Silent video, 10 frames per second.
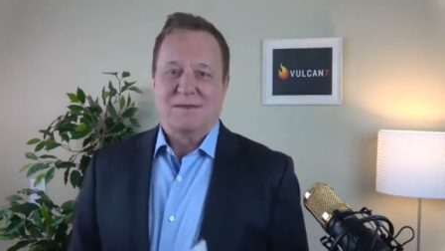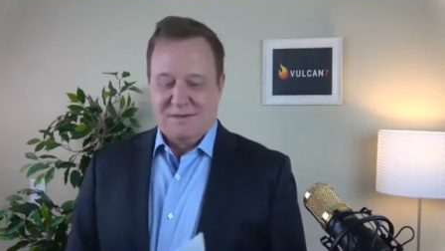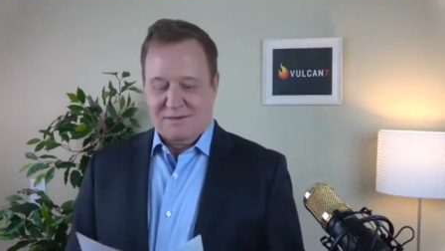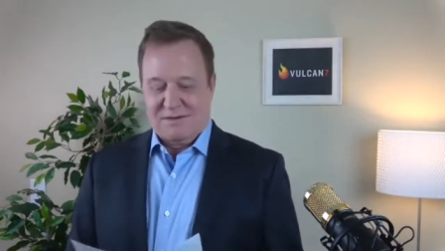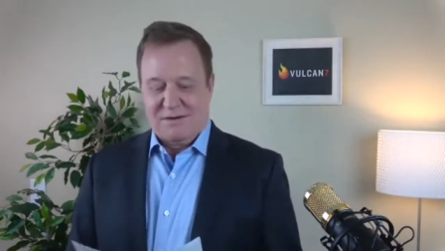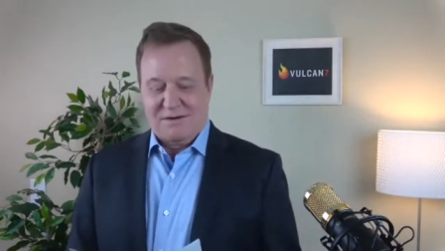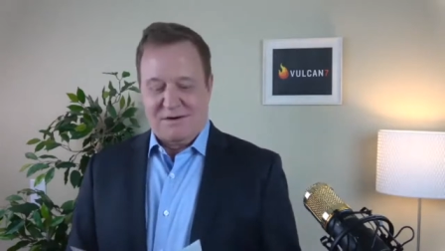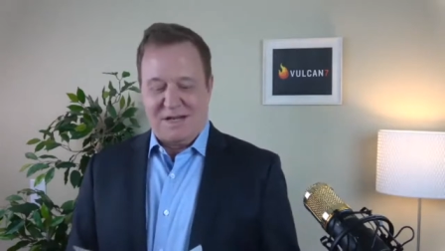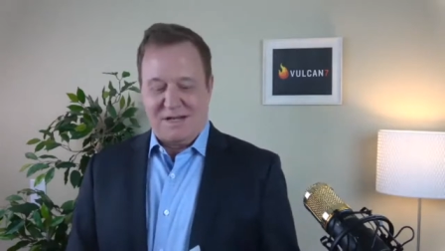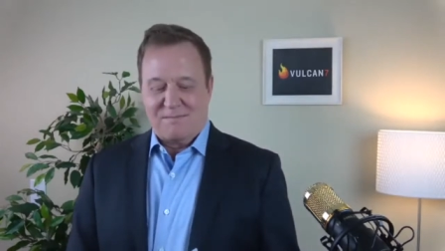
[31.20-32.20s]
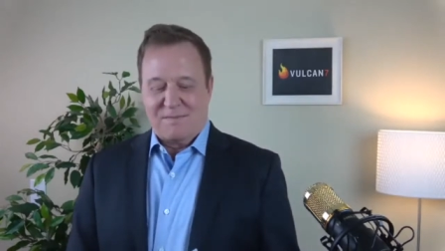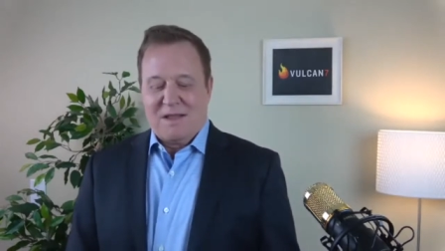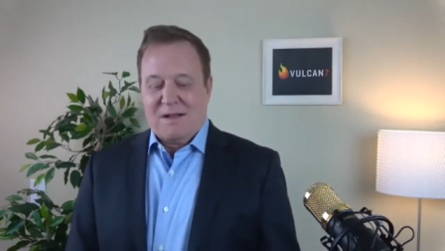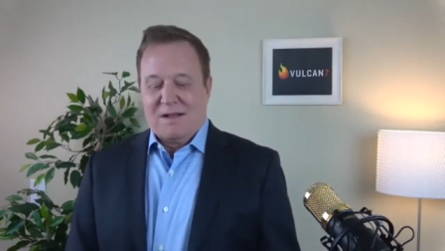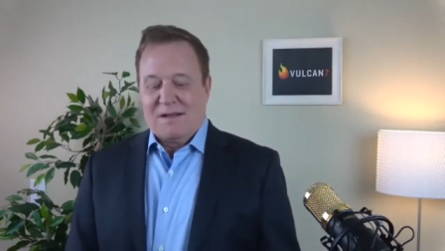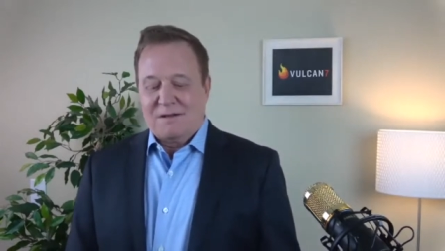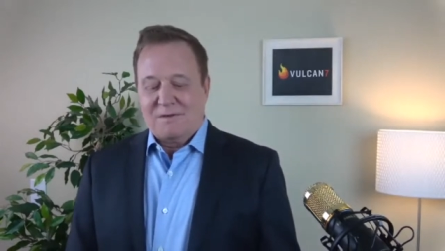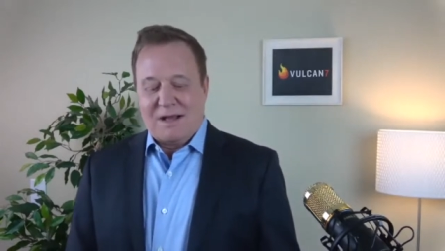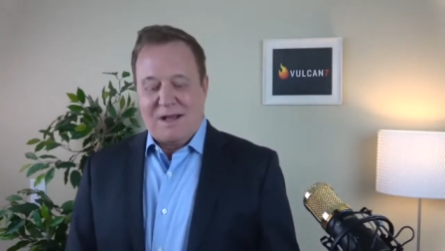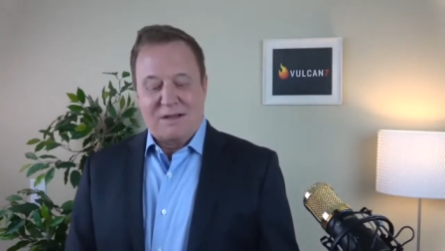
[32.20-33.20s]
All righty.
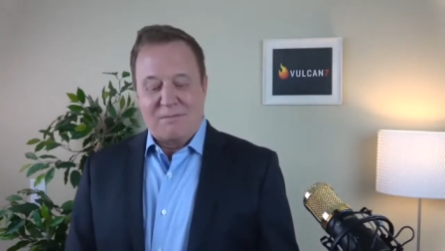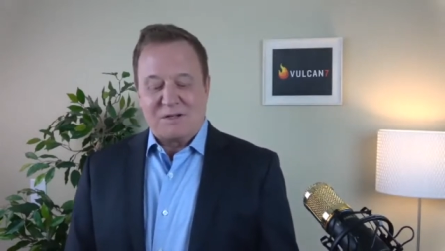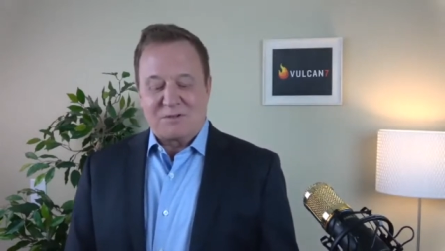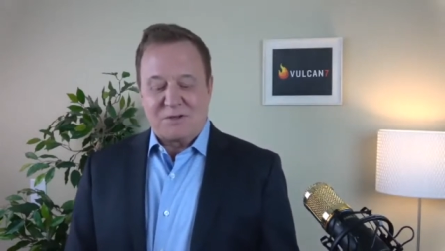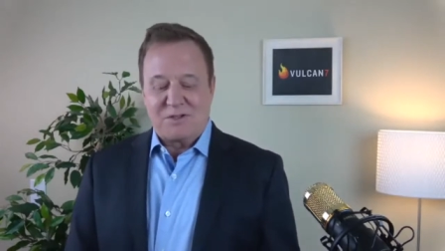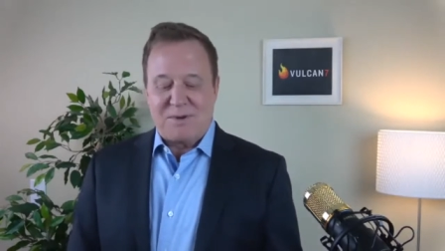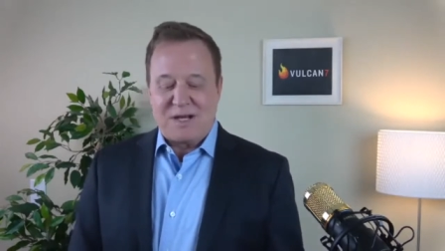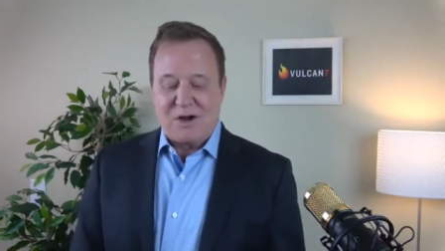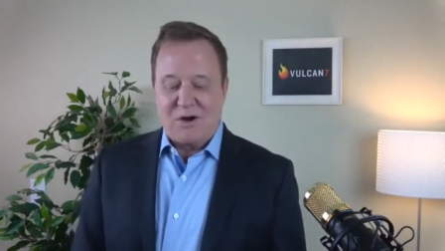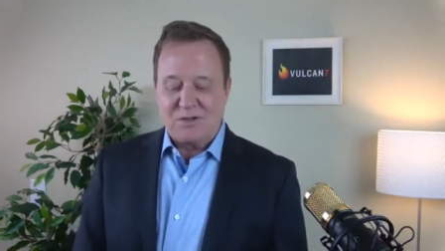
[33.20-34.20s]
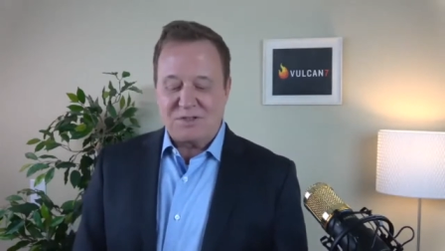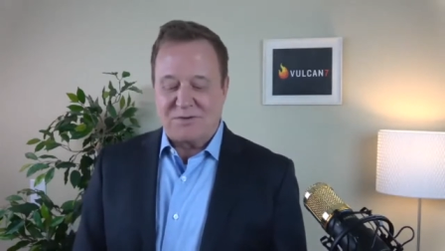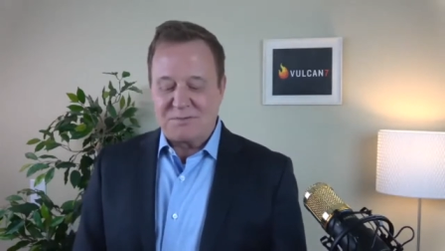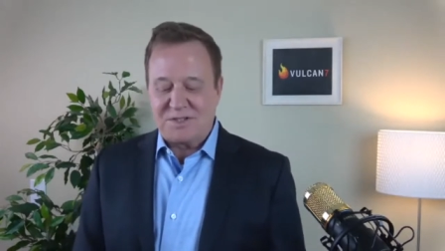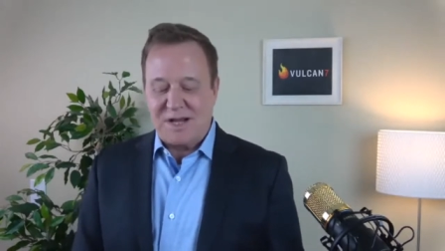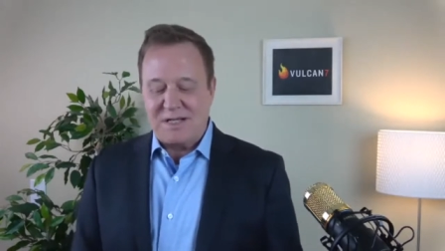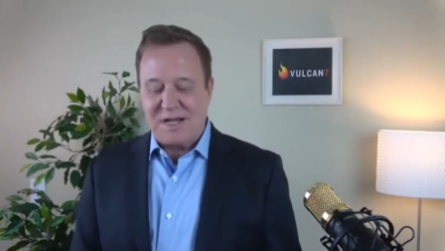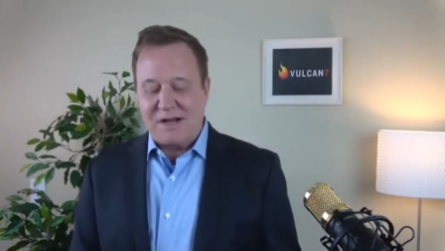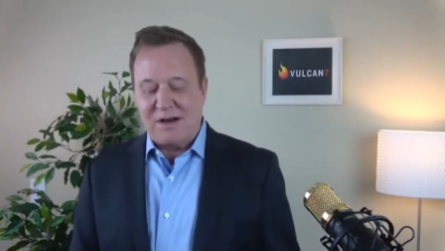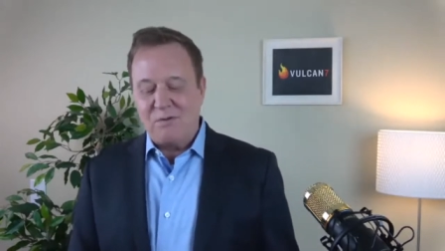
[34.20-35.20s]
Let me introduce my co-host from San
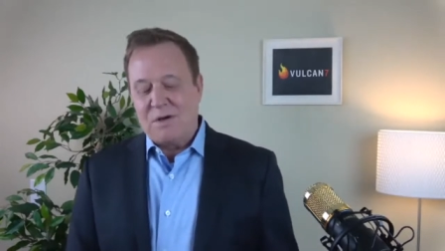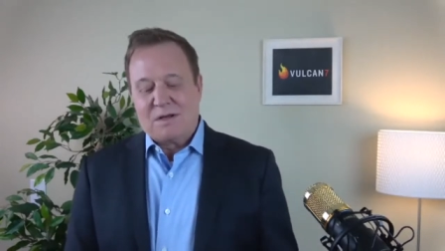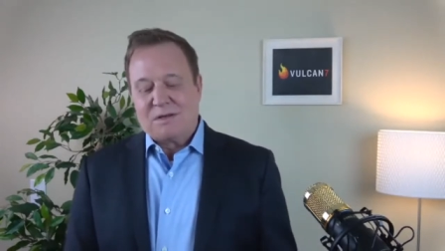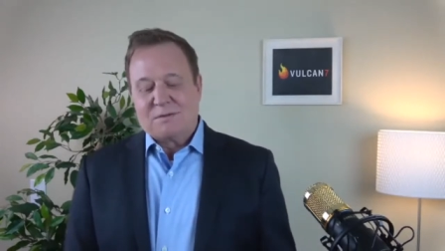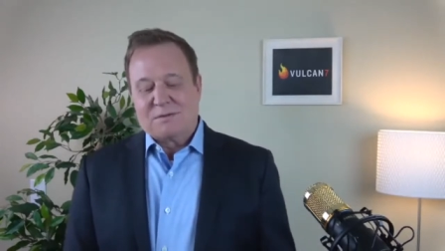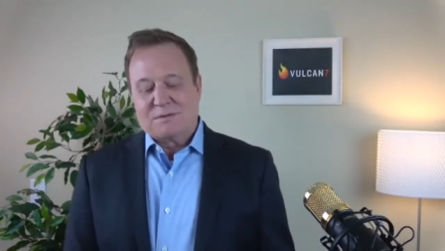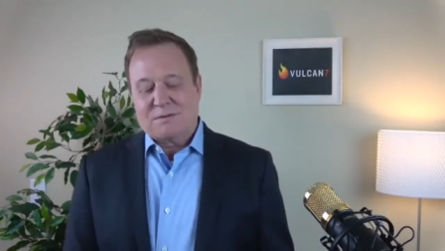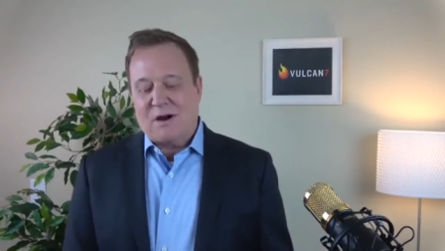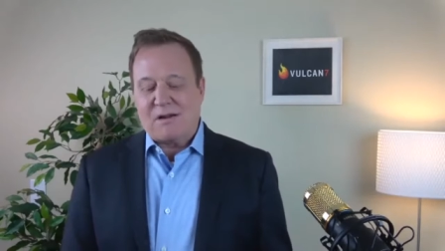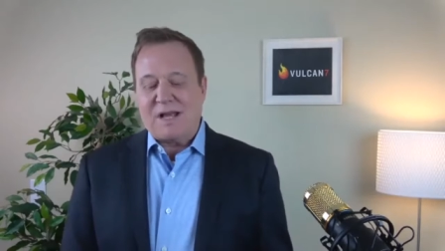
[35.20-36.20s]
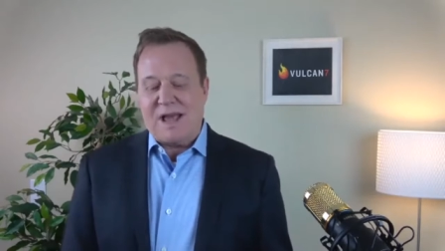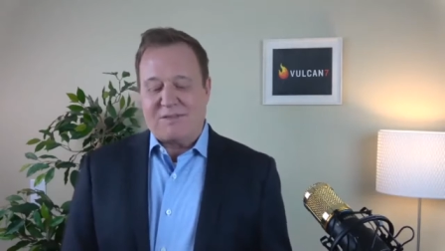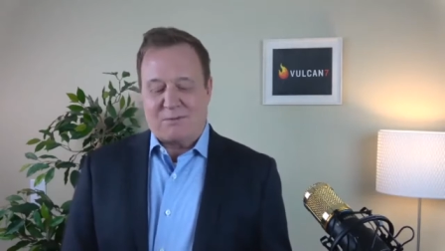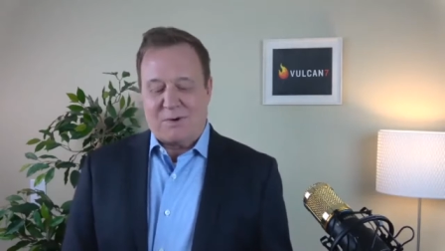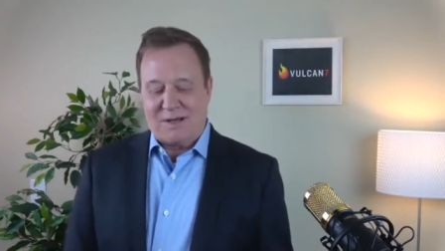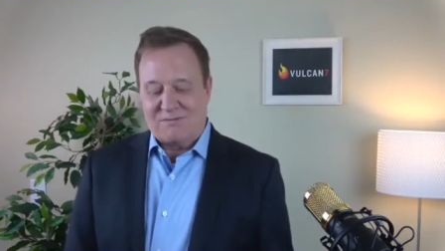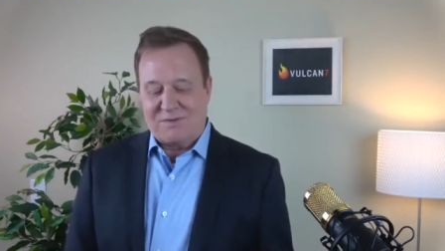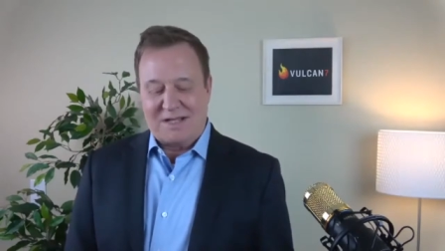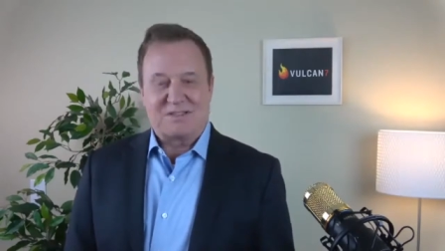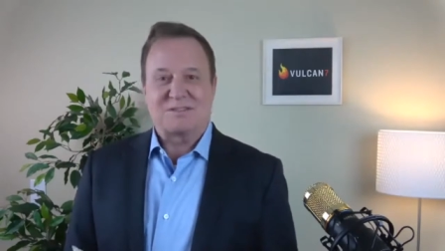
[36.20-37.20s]
Diego, Carly Hathaway.
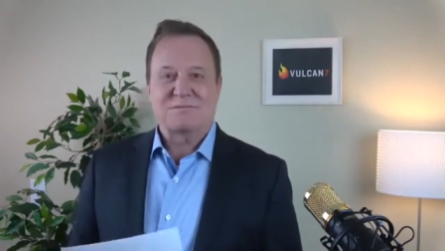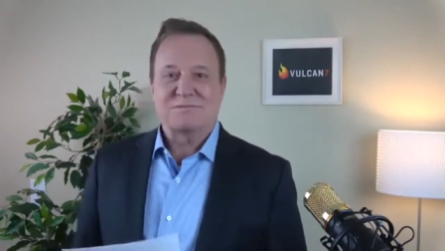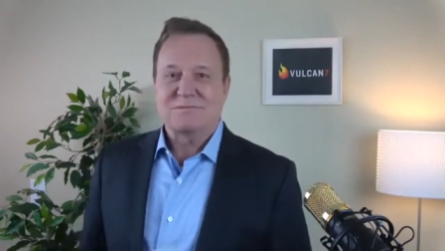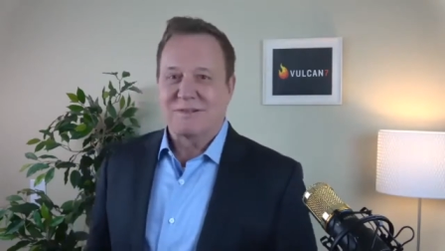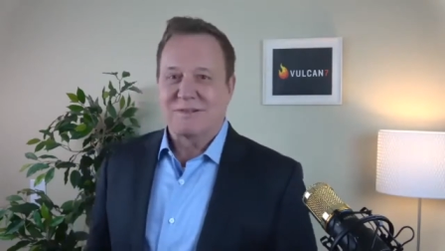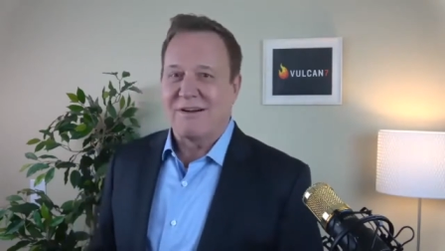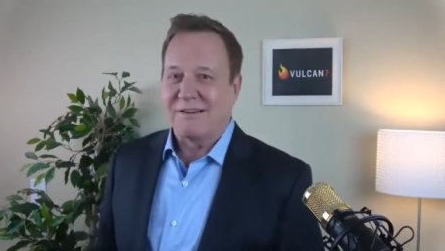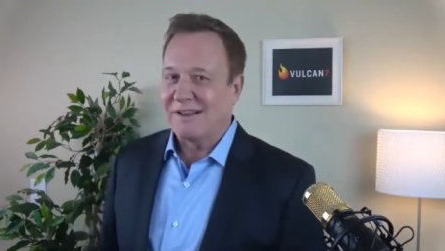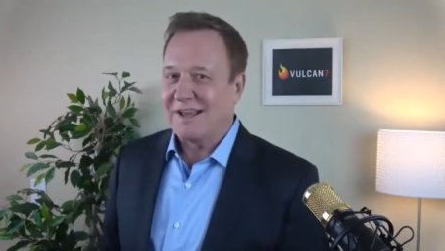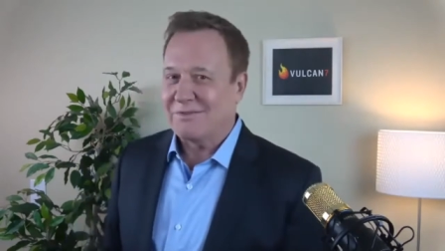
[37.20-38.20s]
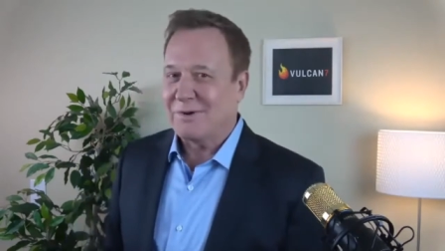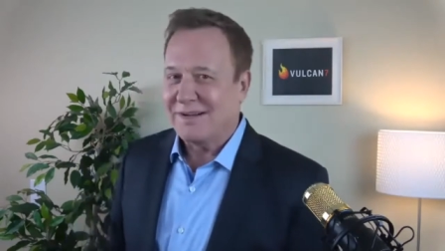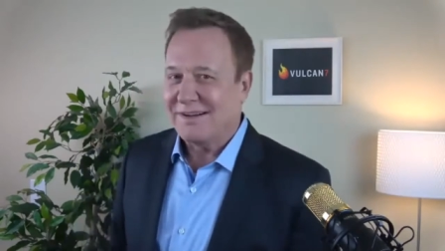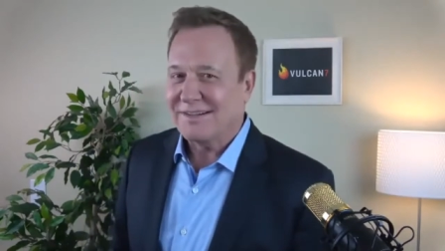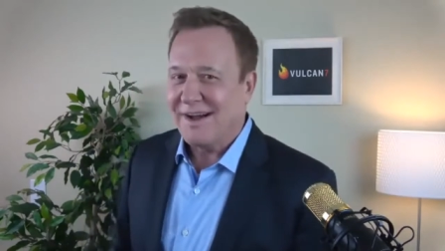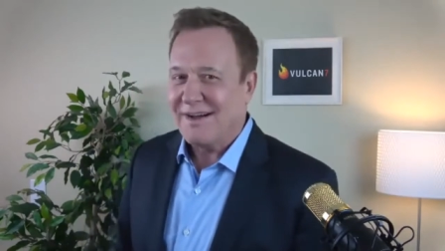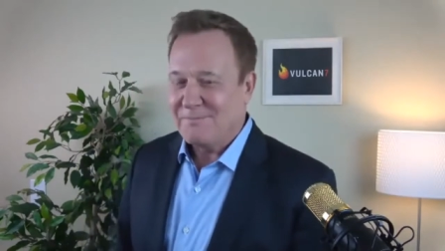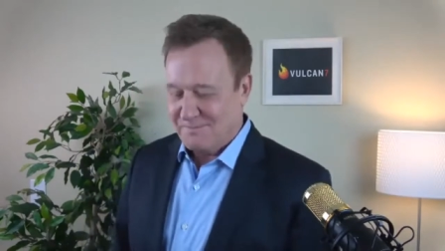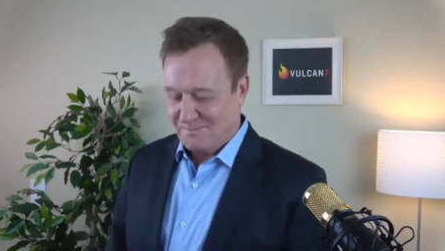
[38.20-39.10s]
That's carlyhathaway.com.